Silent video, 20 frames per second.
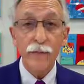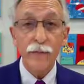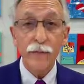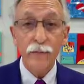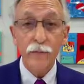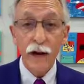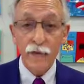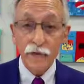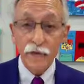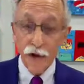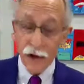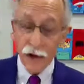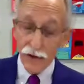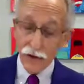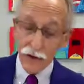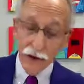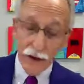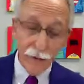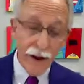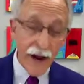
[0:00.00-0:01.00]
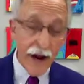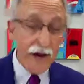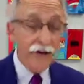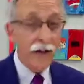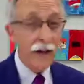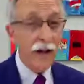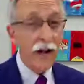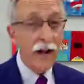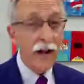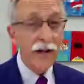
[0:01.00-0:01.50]
My father came out of the
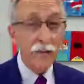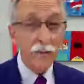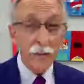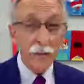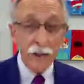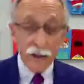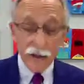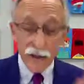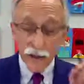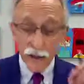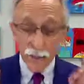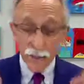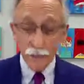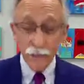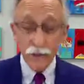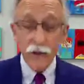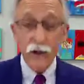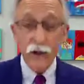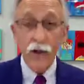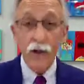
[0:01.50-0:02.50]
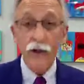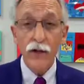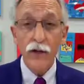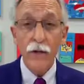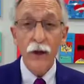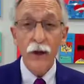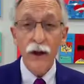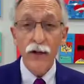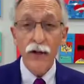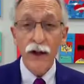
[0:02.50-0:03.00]
hospital, said, your
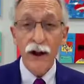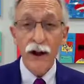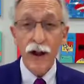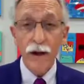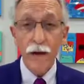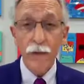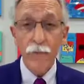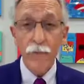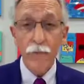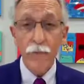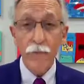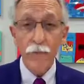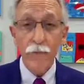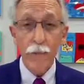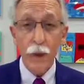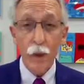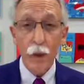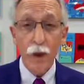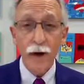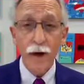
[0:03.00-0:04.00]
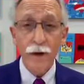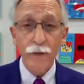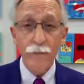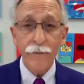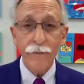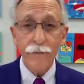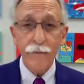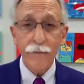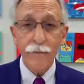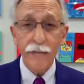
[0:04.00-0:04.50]
mother had a boy.
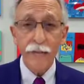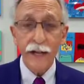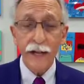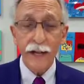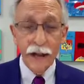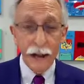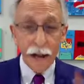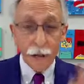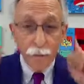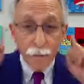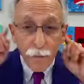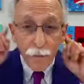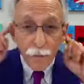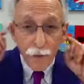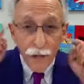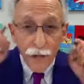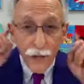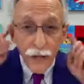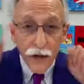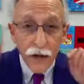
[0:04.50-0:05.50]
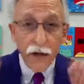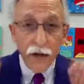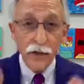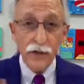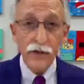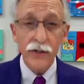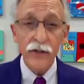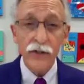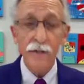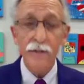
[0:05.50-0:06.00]
He had big
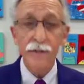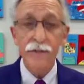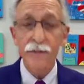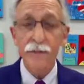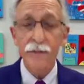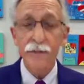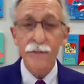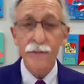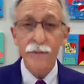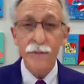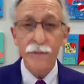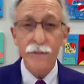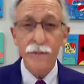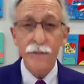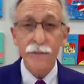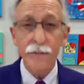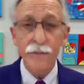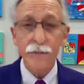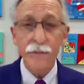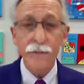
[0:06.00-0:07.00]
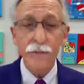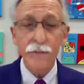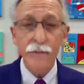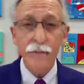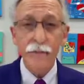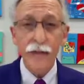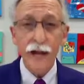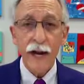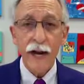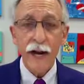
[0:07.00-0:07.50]
ears,
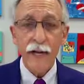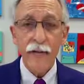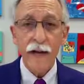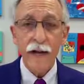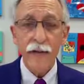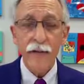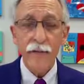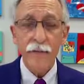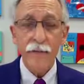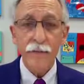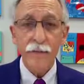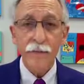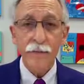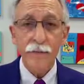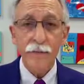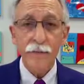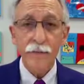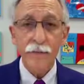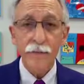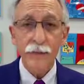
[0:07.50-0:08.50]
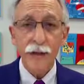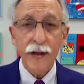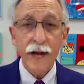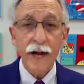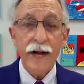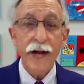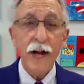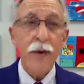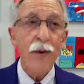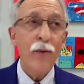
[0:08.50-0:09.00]
and he died.
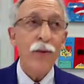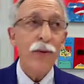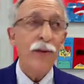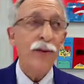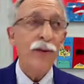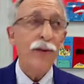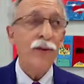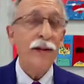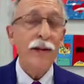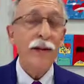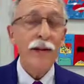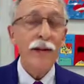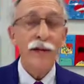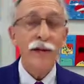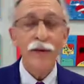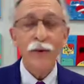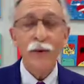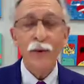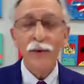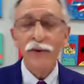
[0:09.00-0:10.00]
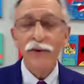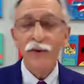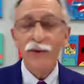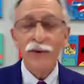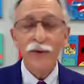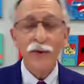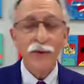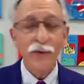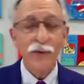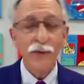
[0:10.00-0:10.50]
Now, we were little kids. We were just
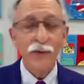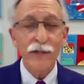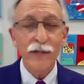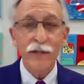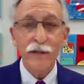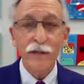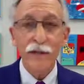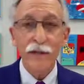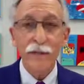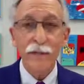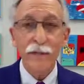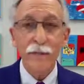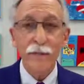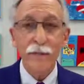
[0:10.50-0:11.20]
sure he was kidding.